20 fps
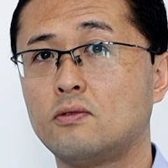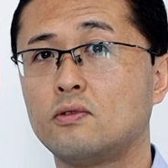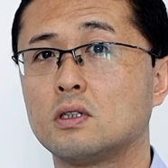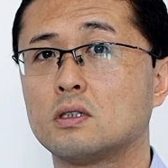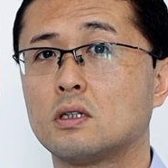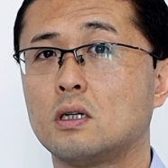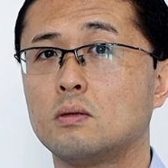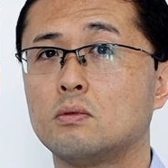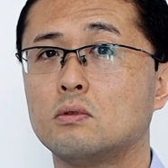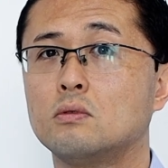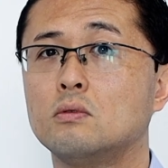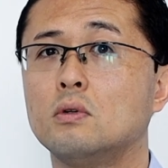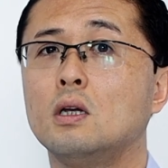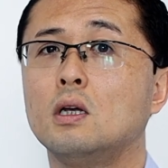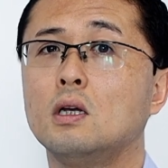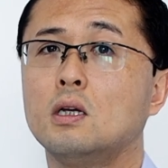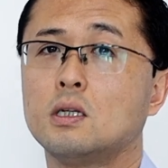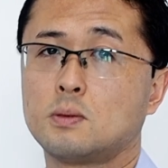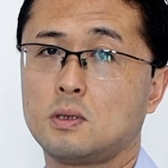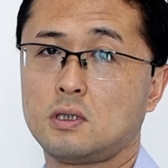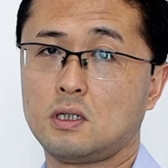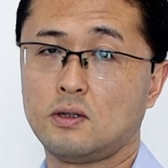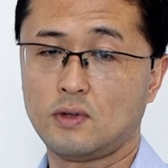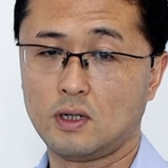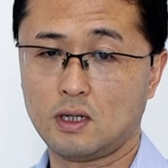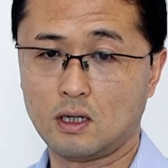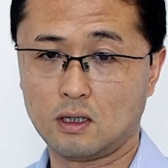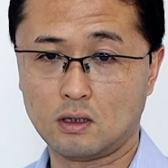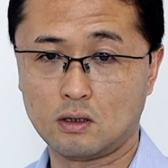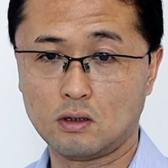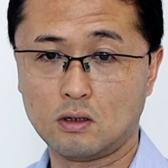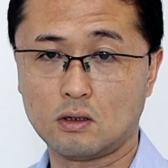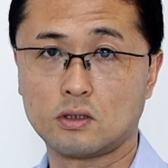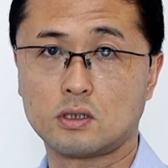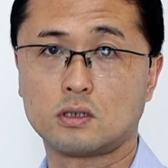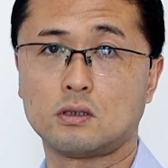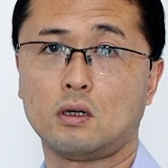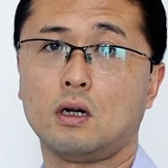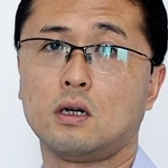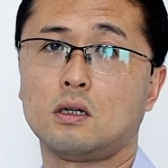for example, especially if they're getting a lot of
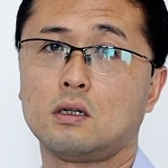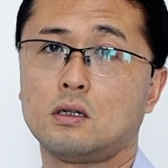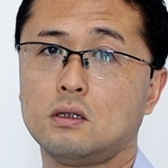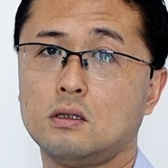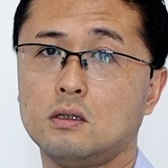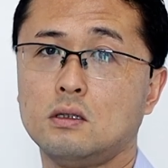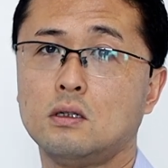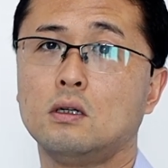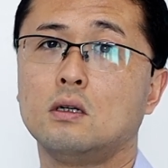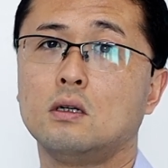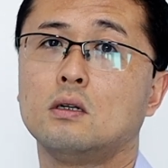sciatica.